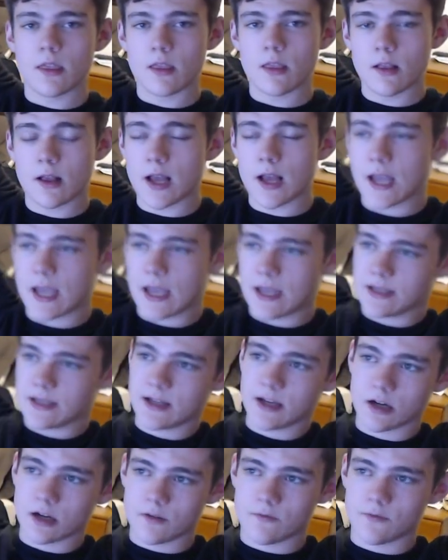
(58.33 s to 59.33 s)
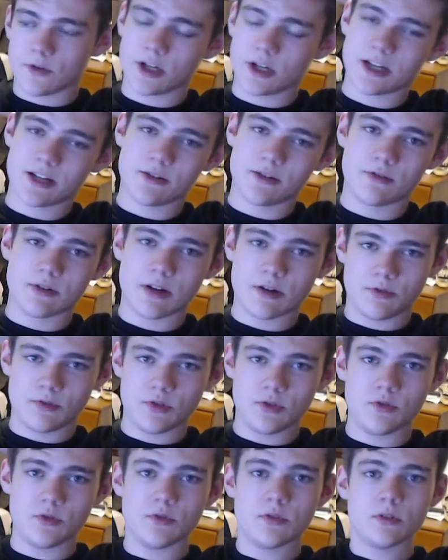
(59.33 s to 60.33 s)
I had to get off work at around
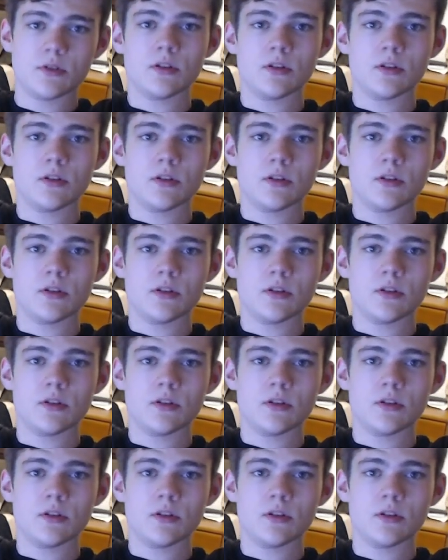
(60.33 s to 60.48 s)
noon.